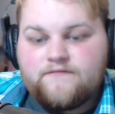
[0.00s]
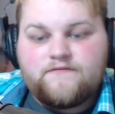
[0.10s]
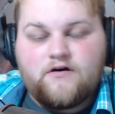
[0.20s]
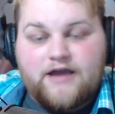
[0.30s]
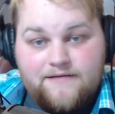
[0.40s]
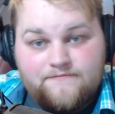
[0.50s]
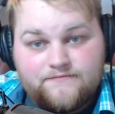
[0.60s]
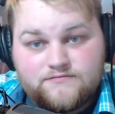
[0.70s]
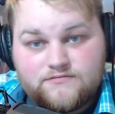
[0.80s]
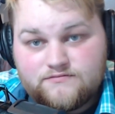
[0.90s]
Okay?
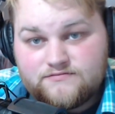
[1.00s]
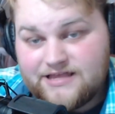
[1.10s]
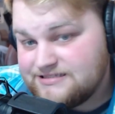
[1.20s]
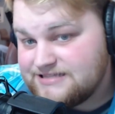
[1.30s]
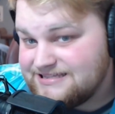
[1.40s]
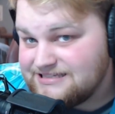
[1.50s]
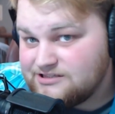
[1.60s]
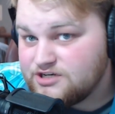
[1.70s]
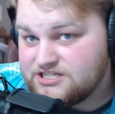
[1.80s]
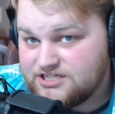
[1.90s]
That's not the
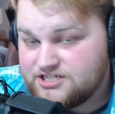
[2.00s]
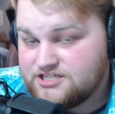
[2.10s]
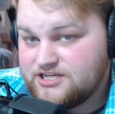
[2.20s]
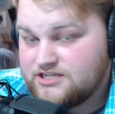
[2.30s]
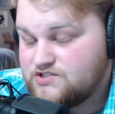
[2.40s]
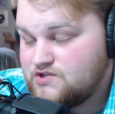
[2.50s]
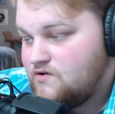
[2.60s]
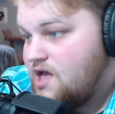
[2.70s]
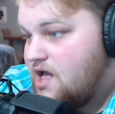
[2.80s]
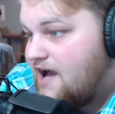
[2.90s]
worst thing she's done. So
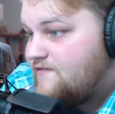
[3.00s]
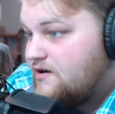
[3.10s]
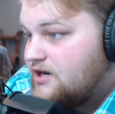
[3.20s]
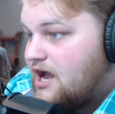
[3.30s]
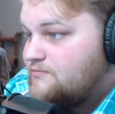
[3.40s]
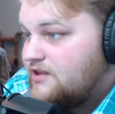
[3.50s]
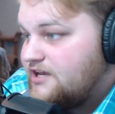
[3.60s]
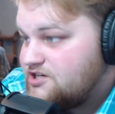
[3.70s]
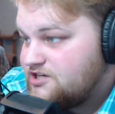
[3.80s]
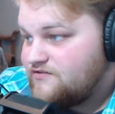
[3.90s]
I found a
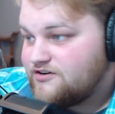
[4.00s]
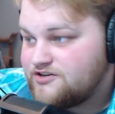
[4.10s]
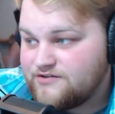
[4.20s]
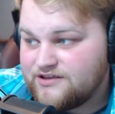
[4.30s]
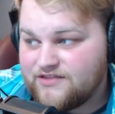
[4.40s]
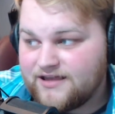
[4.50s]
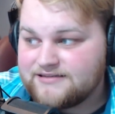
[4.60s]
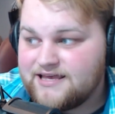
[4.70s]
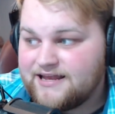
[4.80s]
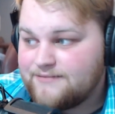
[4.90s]
compilation of her doing things,
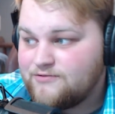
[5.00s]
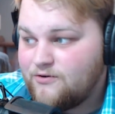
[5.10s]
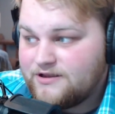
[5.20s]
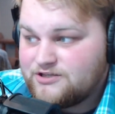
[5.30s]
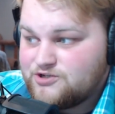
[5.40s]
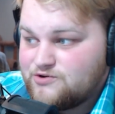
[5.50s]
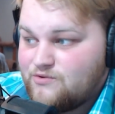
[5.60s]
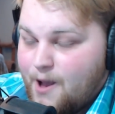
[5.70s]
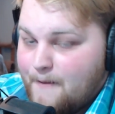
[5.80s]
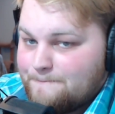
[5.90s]
and I'm going to
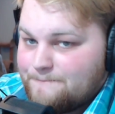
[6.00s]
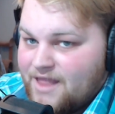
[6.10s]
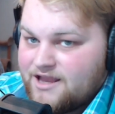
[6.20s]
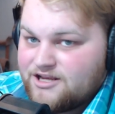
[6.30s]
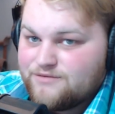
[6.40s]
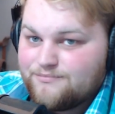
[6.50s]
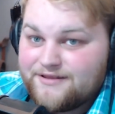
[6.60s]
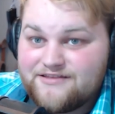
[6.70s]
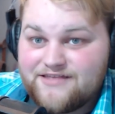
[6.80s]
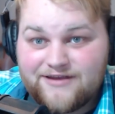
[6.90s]
play
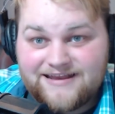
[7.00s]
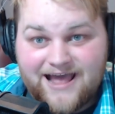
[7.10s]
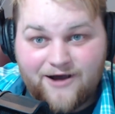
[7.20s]
you that right now.